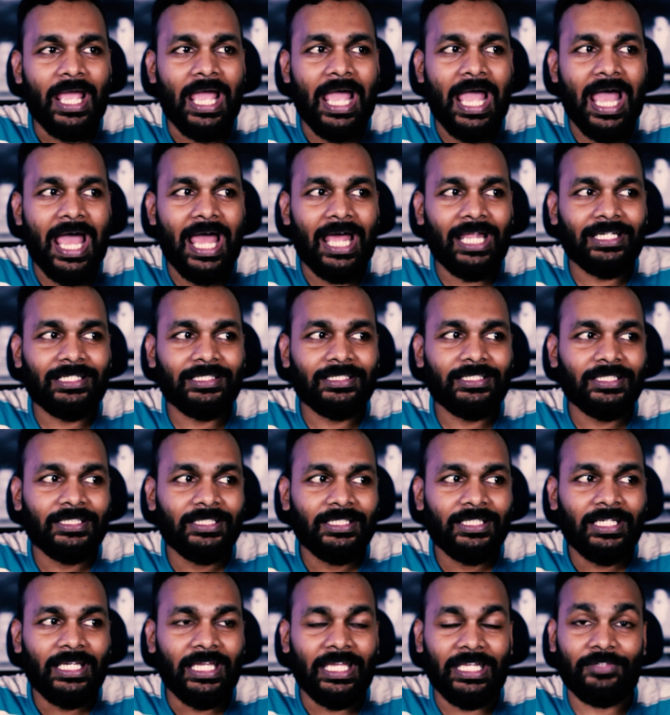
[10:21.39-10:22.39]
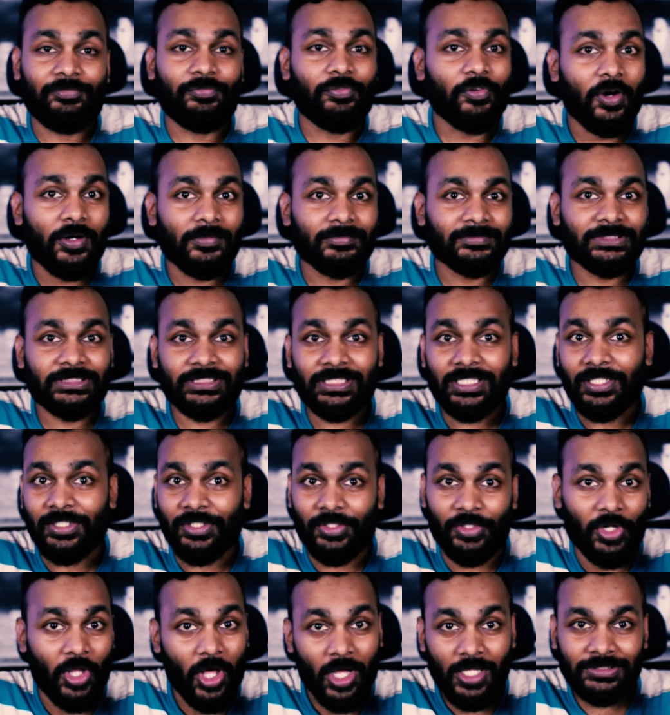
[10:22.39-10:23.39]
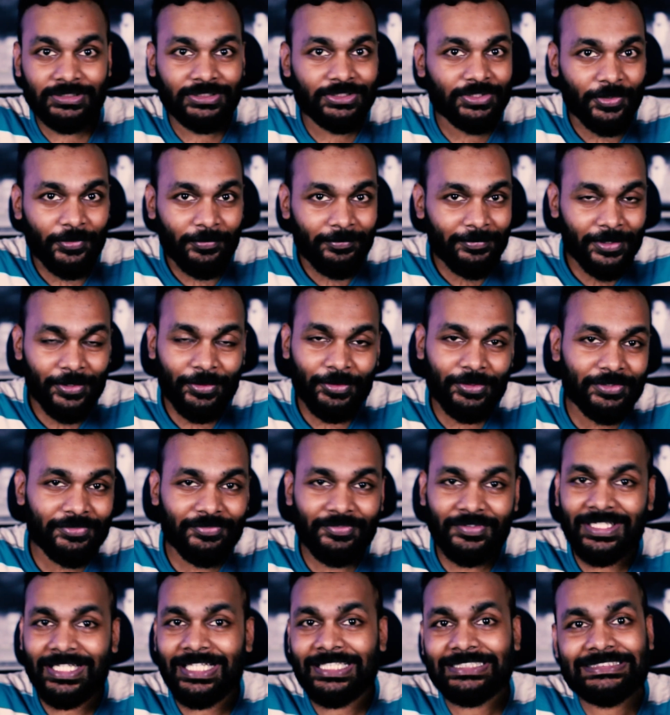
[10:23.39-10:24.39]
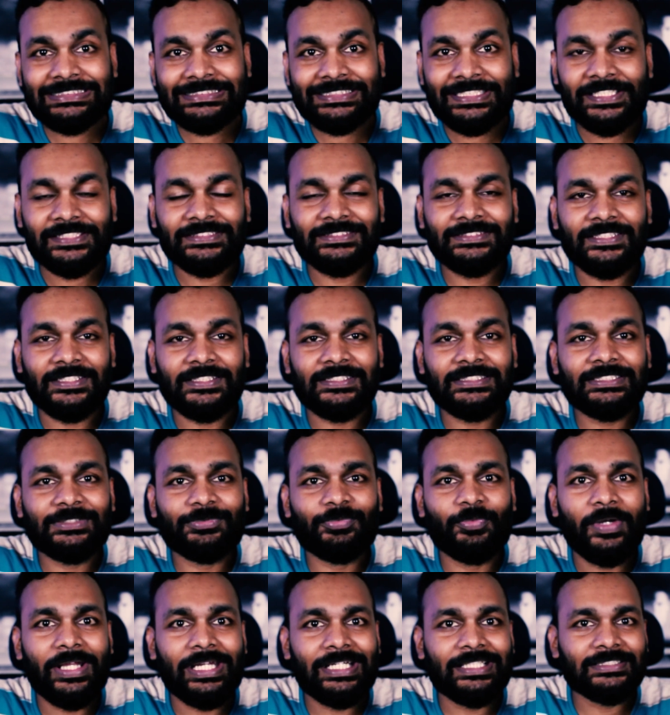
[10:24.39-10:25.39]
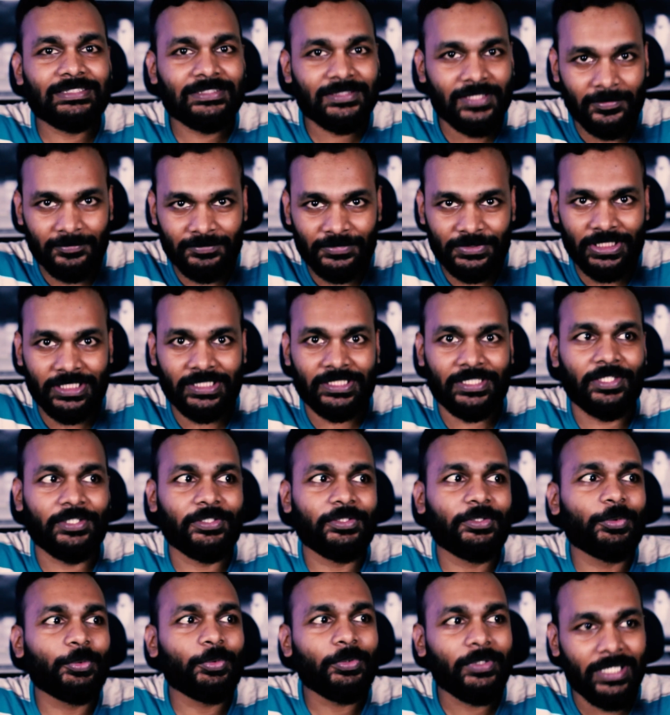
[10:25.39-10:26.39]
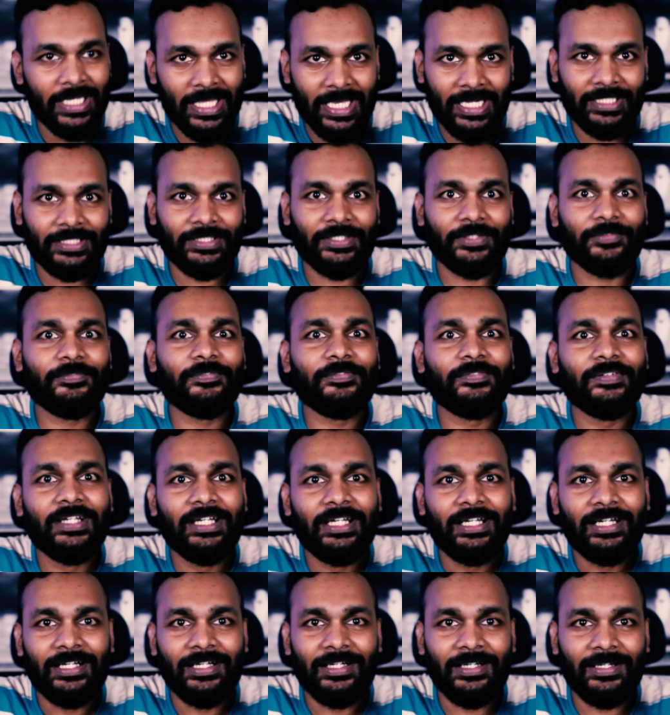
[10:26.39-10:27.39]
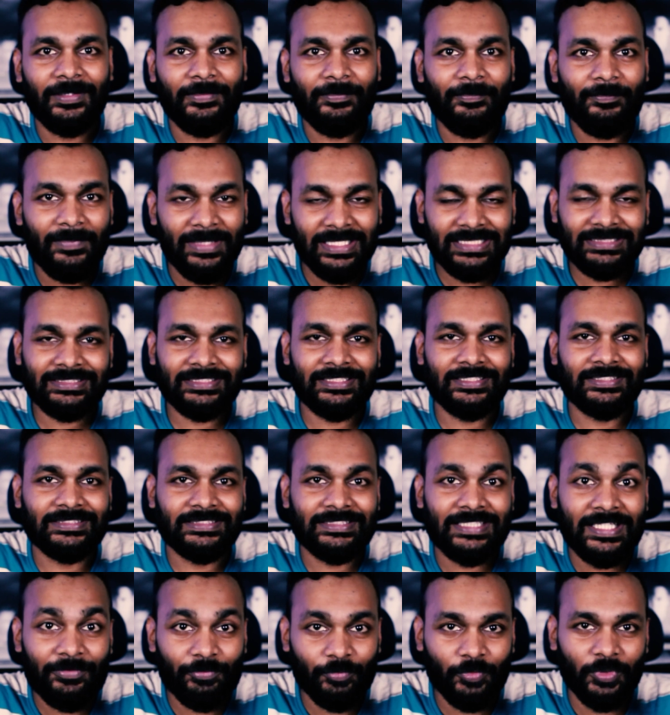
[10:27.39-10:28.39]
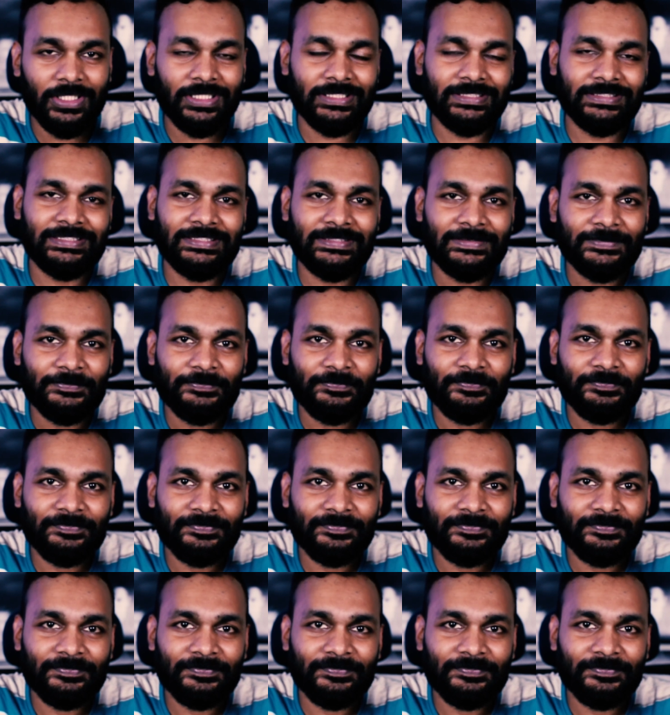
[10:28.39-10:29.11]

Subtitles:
and it forms not so beautiful ice crystals when it's subjected to negative messages and words.